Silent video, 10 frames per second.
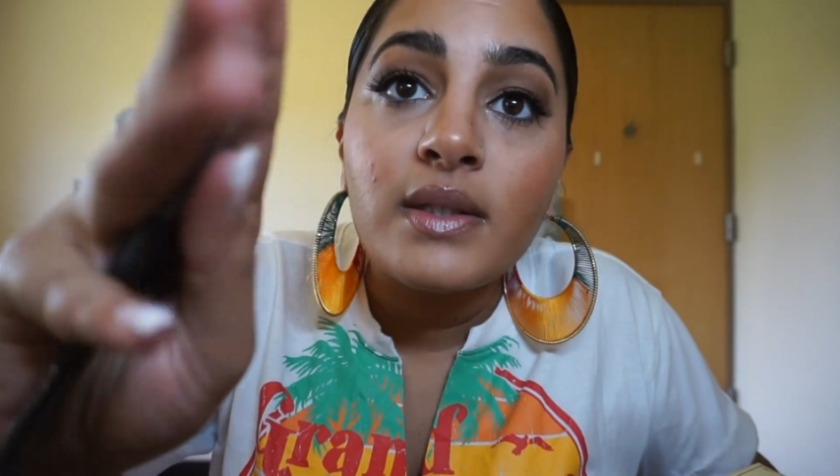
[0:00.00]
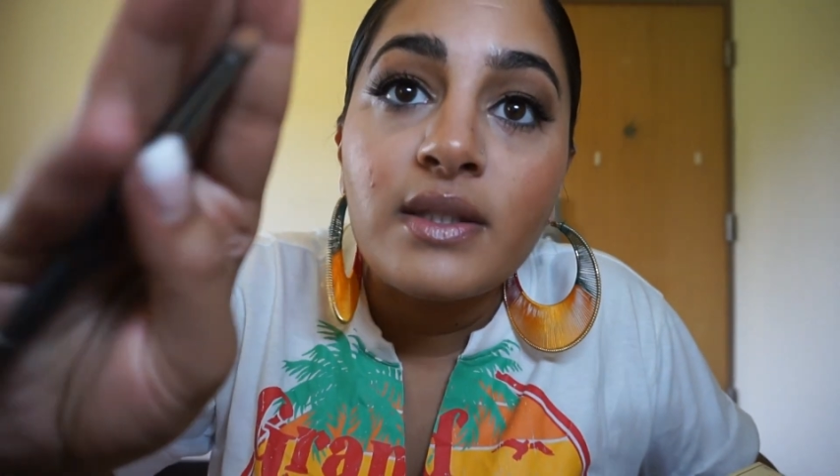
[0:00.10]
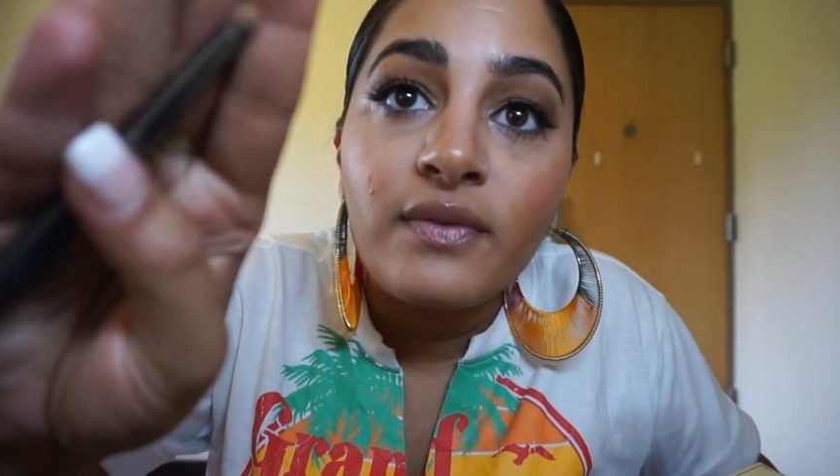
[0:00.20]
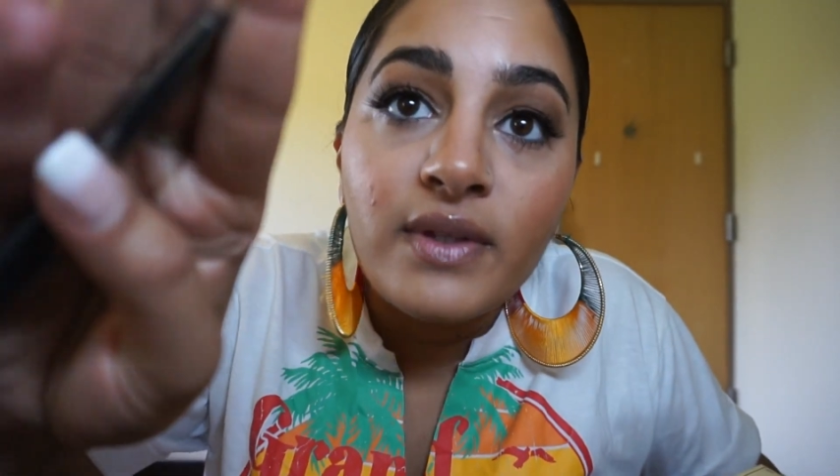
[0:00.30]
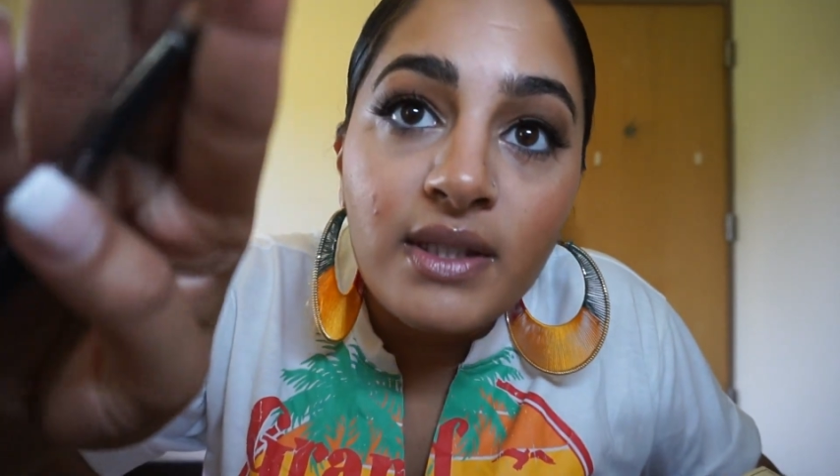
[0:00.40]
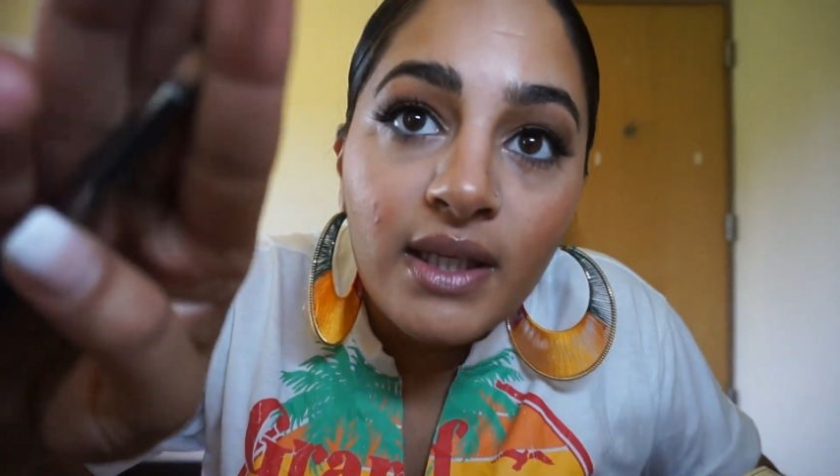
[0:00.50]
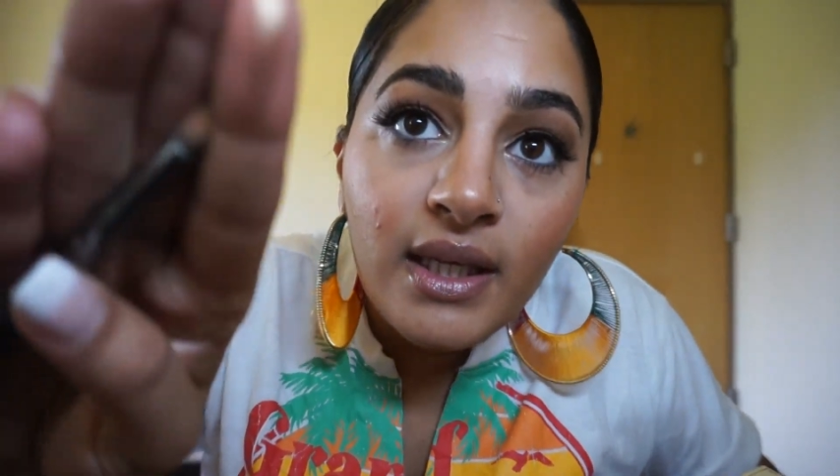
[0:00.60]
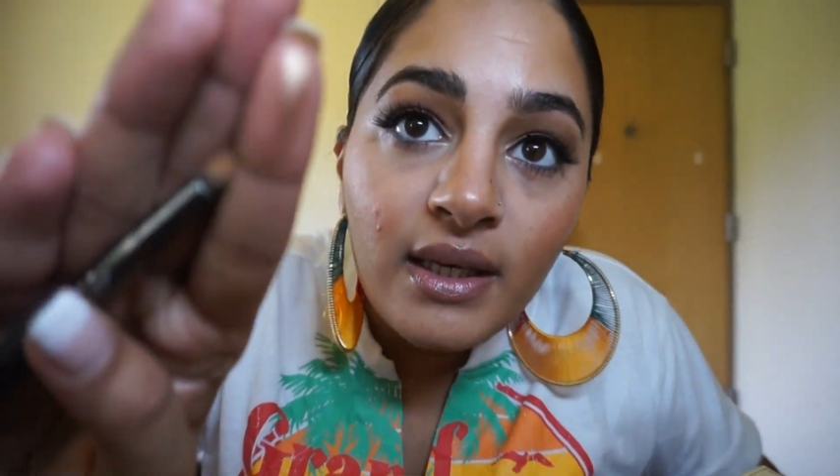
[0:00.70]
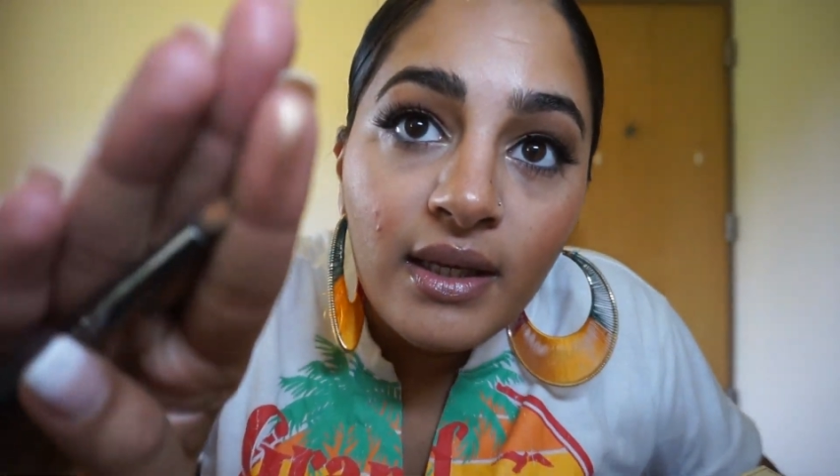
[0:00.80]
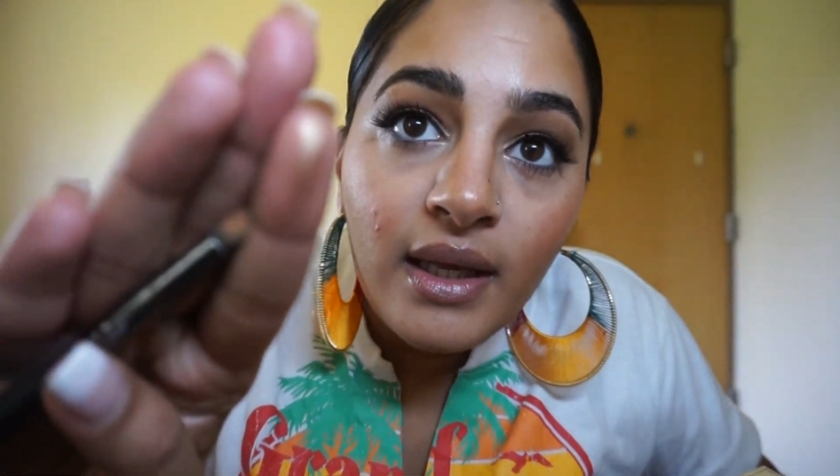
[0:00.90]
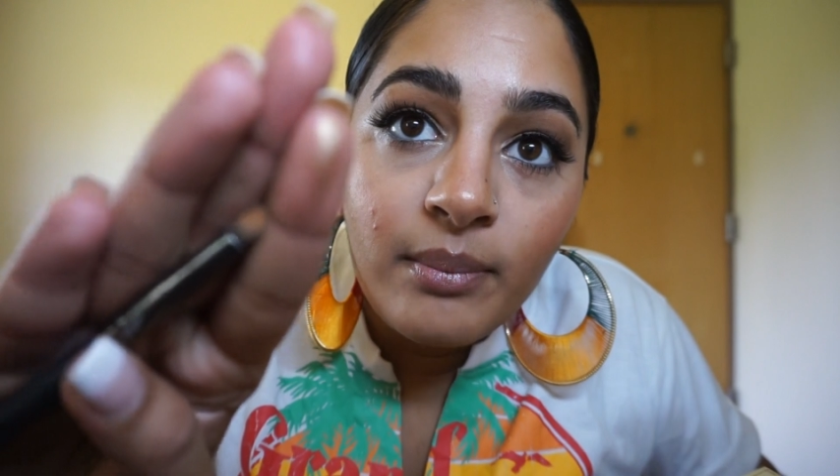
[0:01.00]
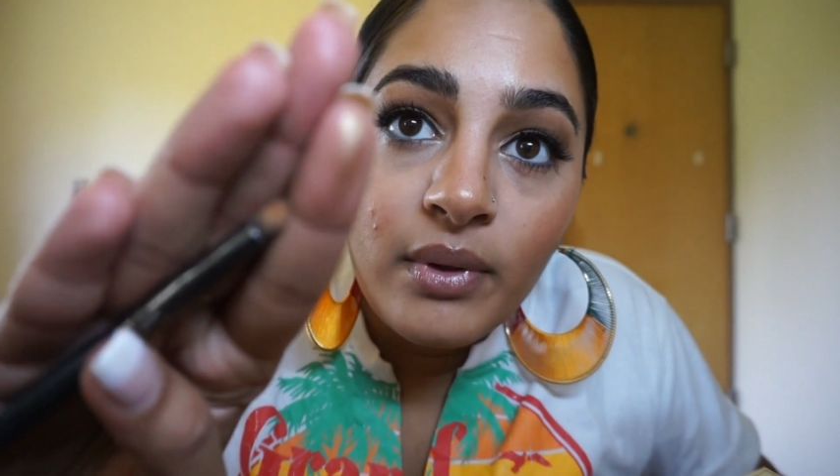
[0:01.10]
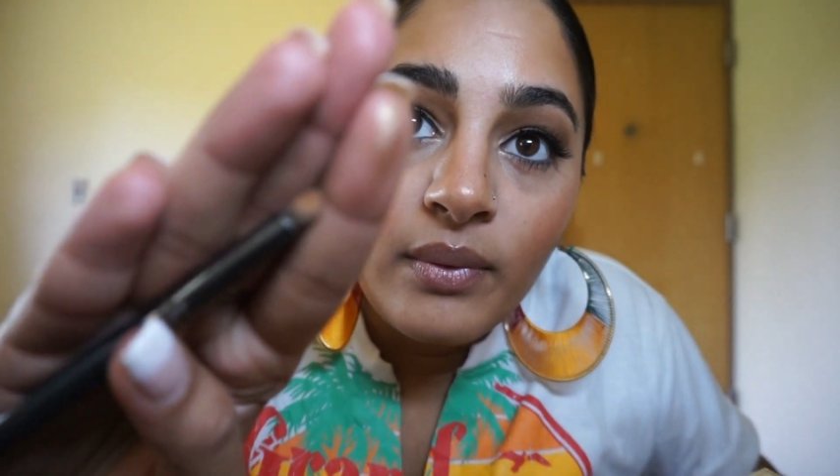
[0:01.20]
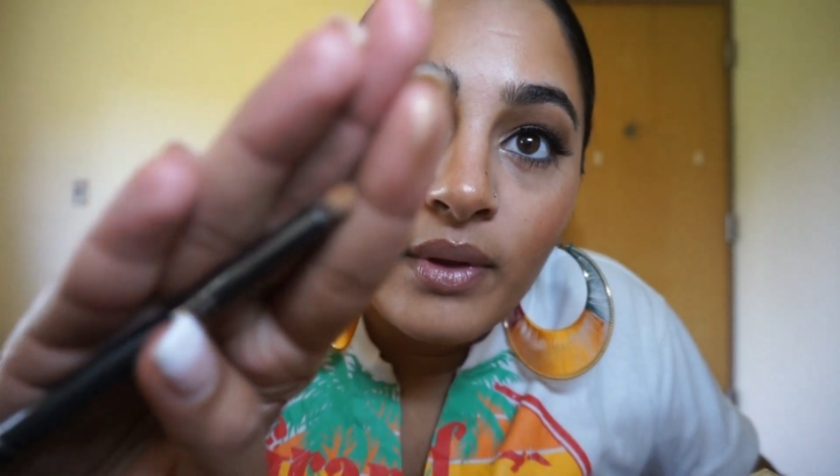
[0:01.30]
Sophisticated again, but